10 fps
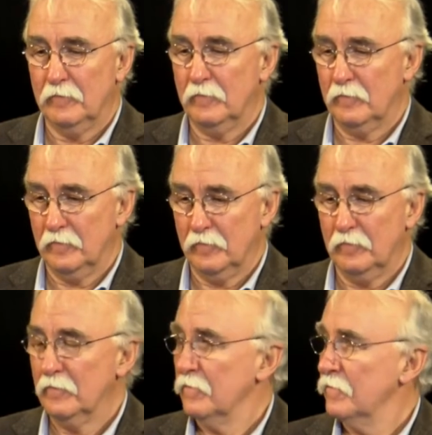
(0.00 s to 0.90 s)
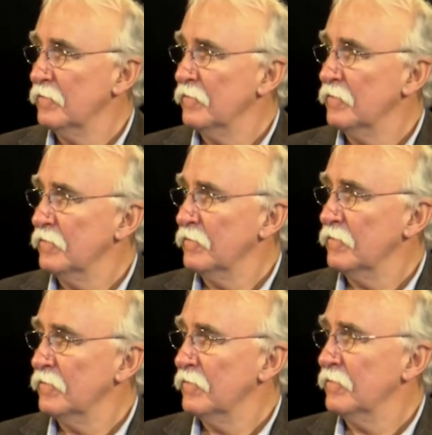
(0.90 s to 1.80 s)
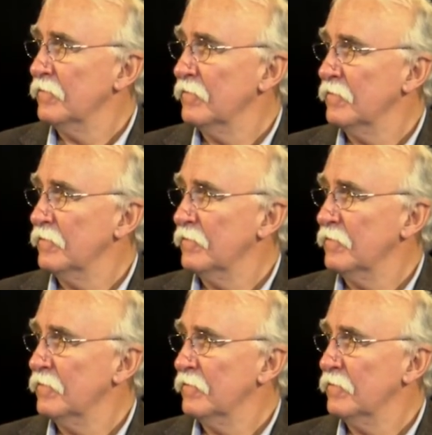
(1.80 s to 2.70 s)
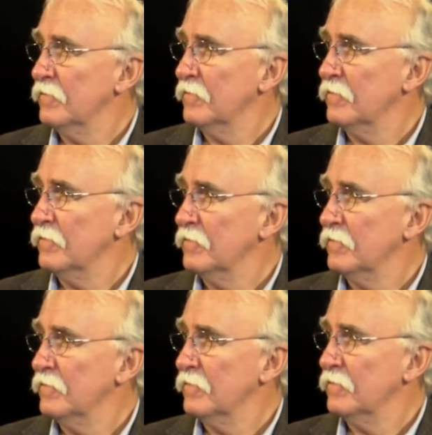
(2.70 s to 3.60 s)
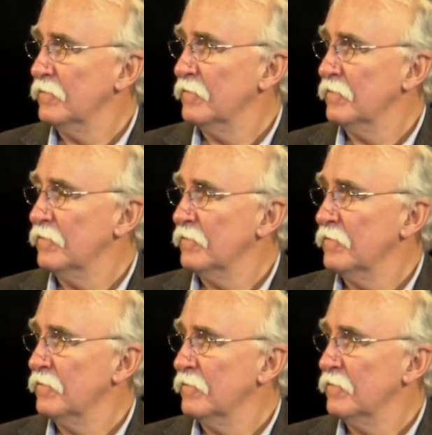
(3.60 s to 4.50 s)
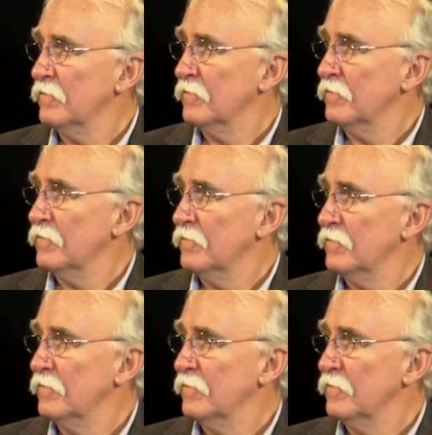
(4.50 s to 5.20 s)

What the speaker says: (silent)